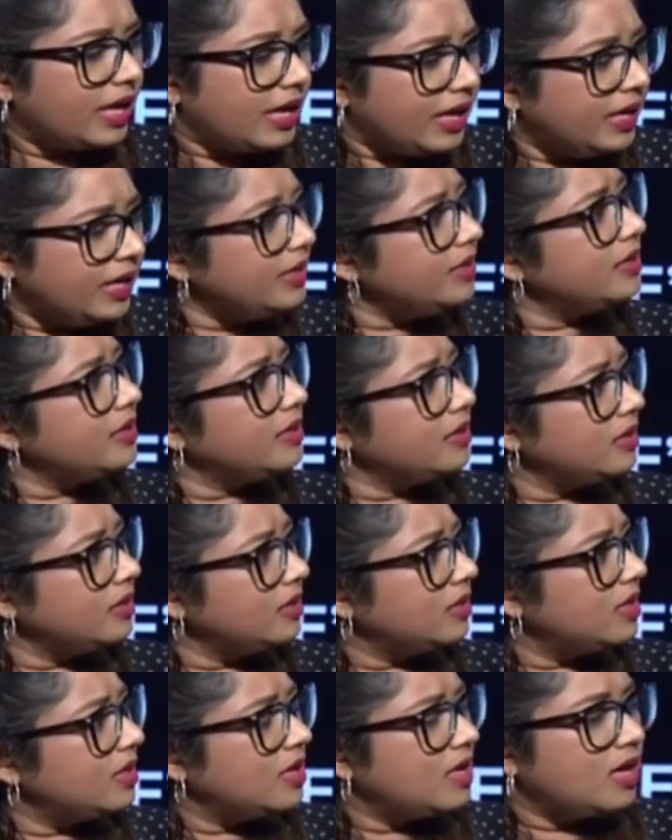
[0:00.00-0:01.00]

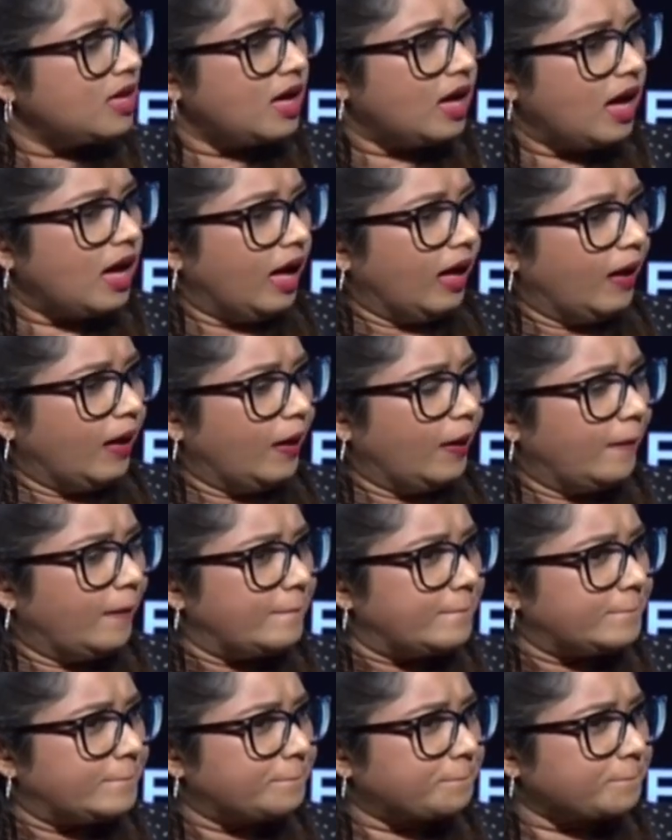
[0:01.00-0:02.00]
in
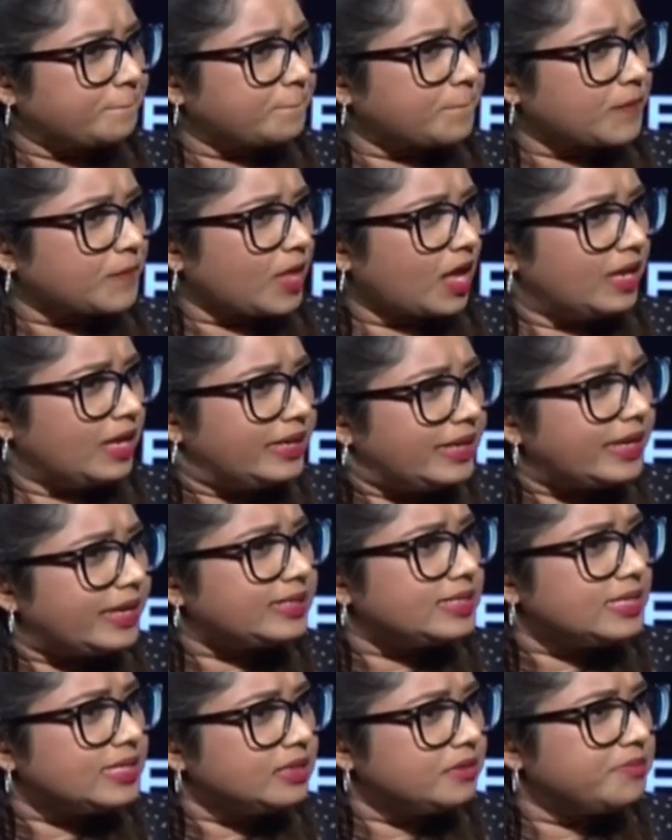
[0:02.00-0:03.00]

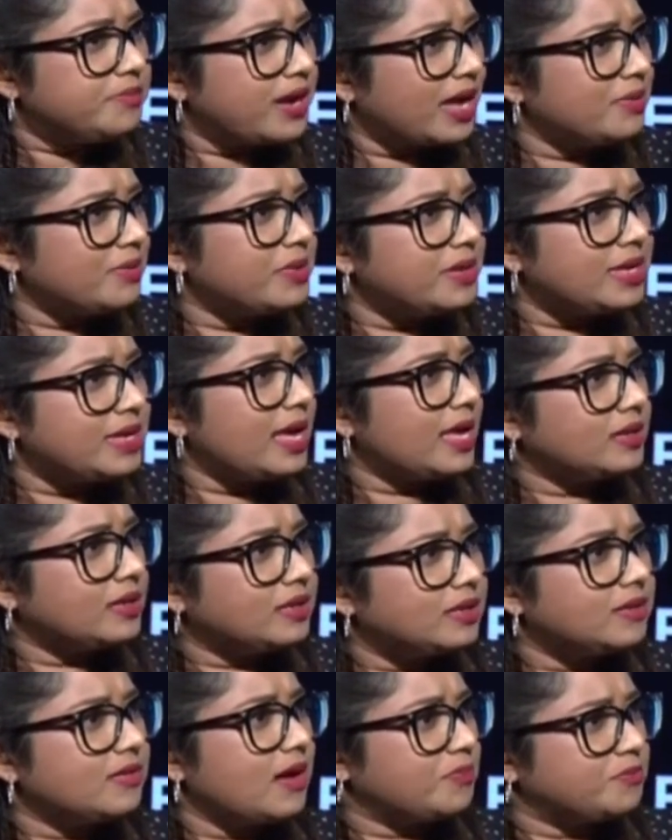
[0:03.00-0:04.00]
letting bribery and
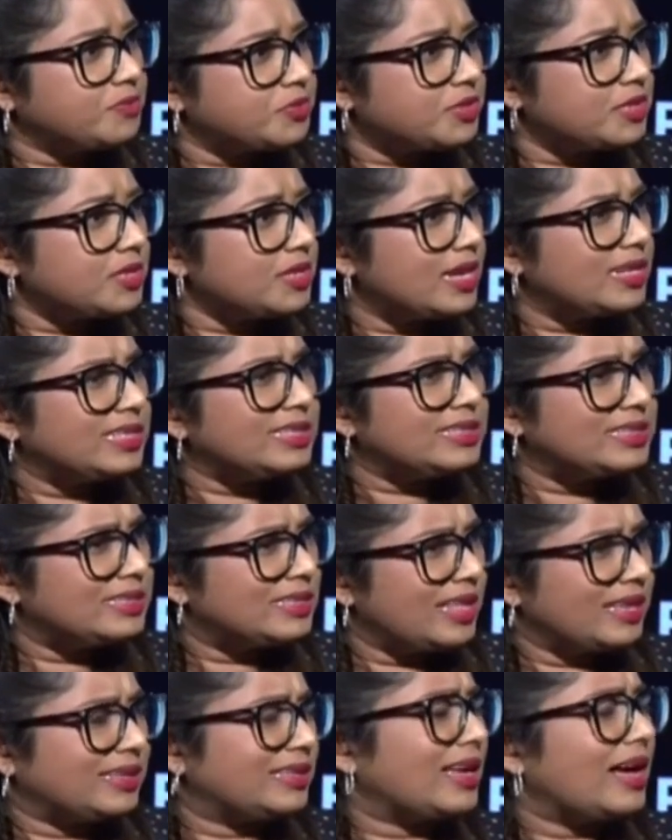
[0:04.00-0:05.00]
corruption and
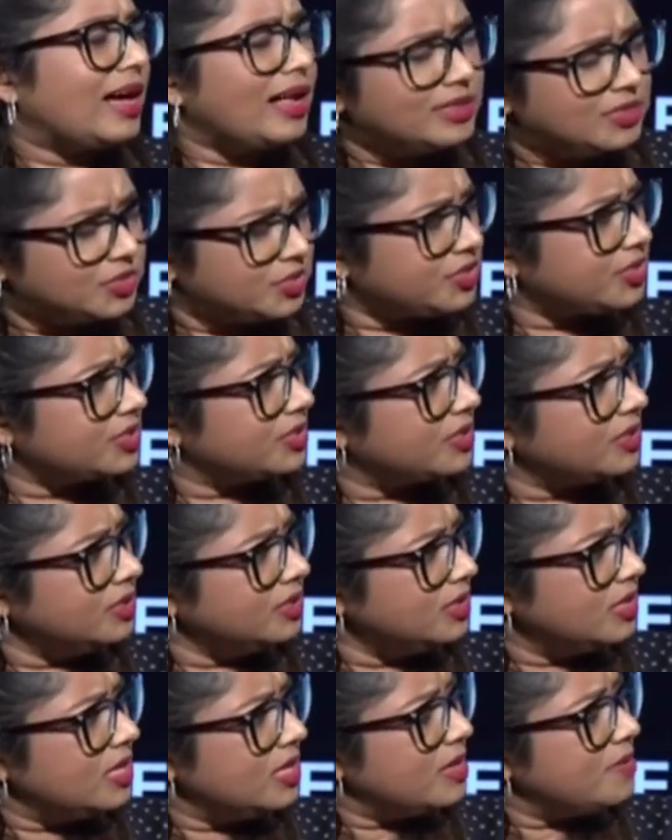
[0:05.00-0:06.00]
that
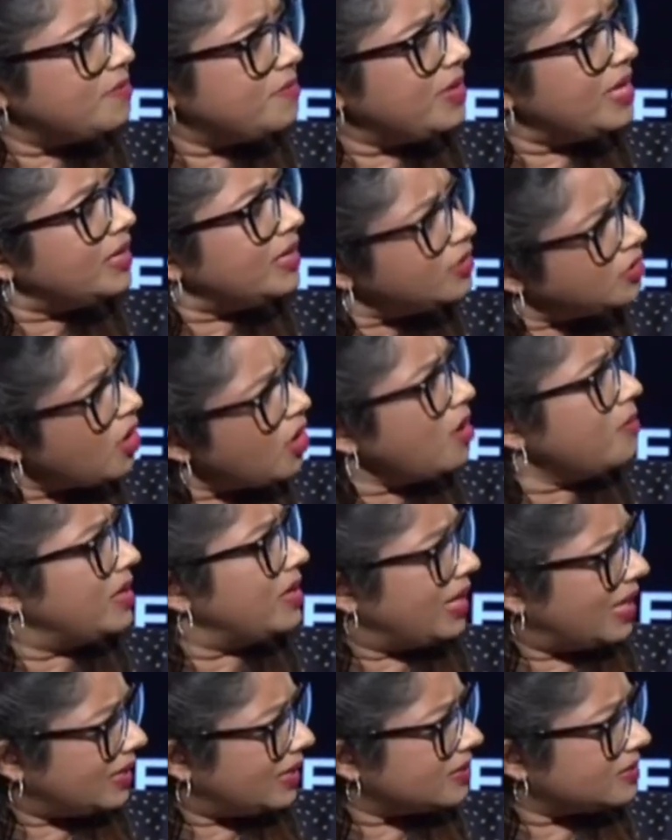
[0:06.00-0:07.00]
culture being
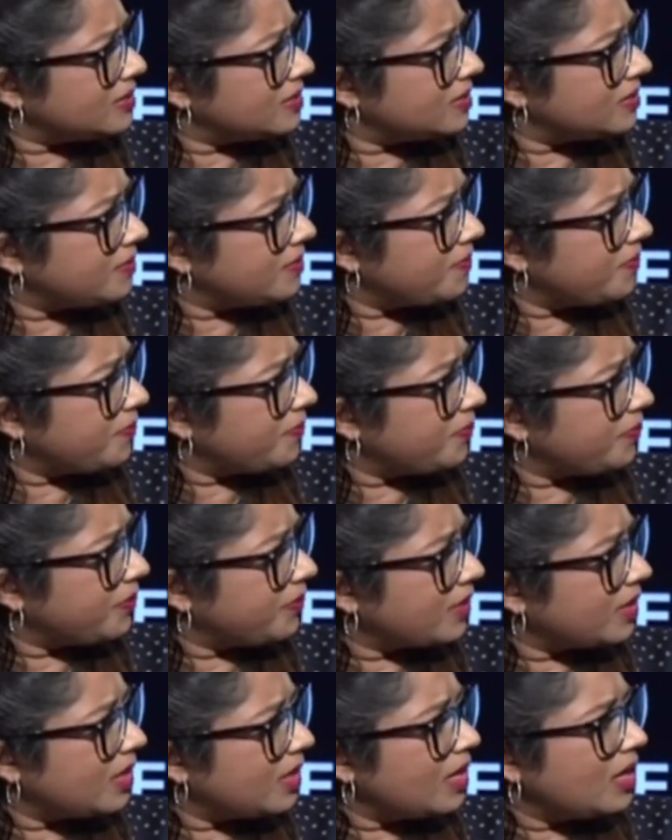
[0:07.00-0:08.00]
normalized.
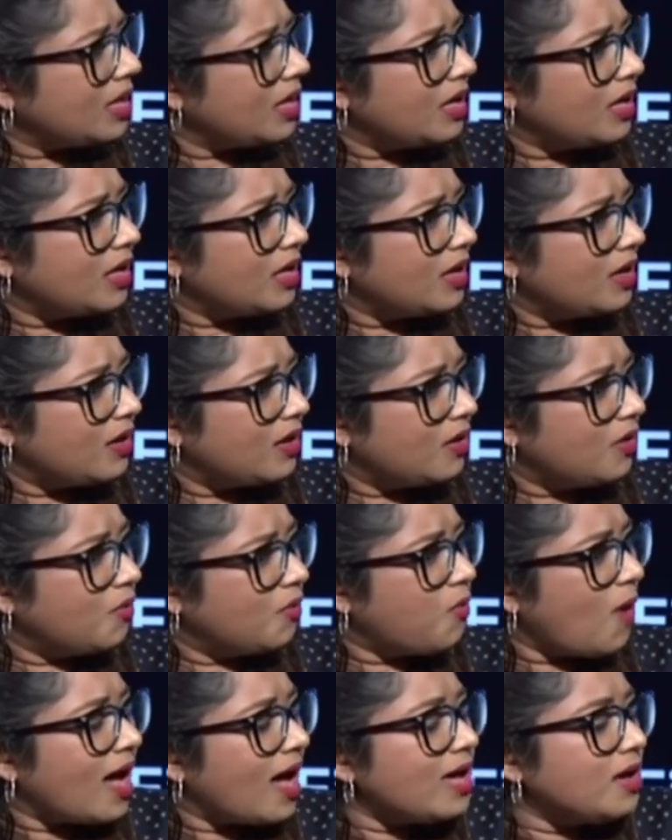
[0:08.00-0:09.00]

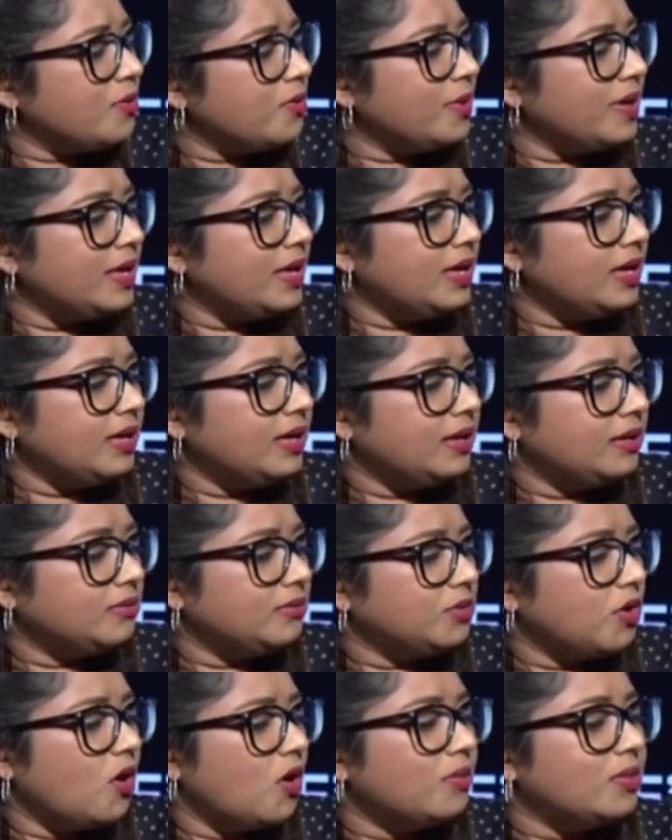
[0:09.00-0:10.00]
Why are we
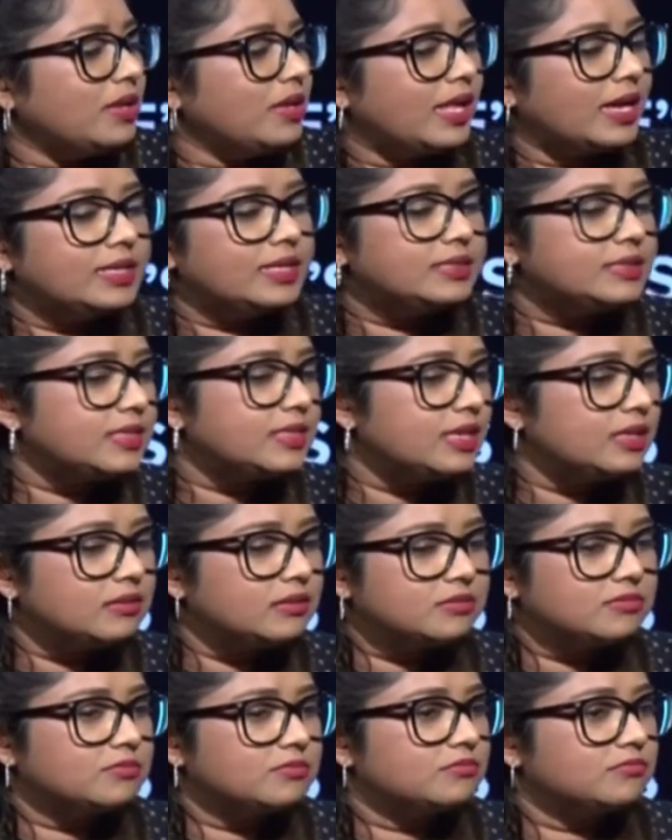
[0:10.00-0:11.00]

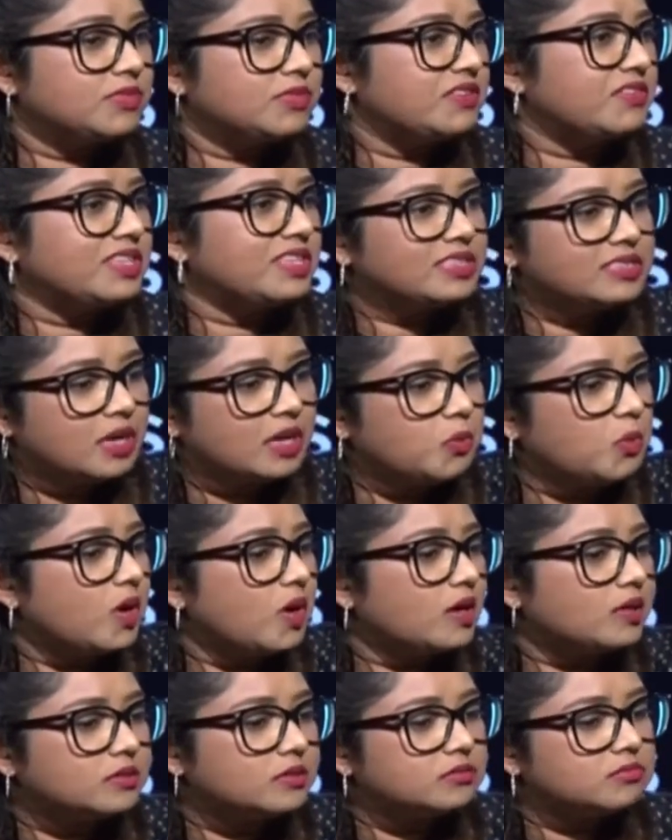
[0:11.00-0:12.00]
normalizing giving
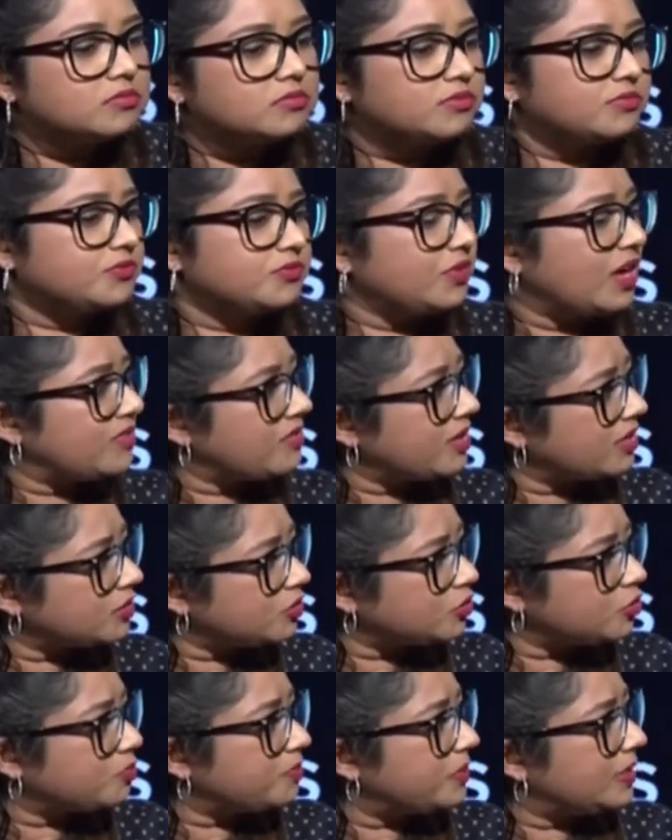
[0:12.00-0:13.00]
someone
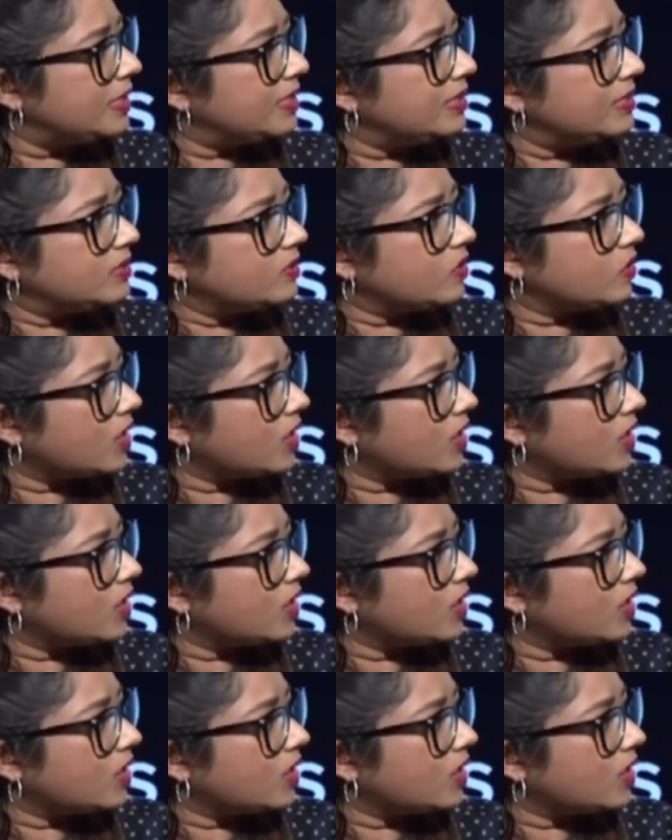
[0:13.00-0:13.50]
500 rupees,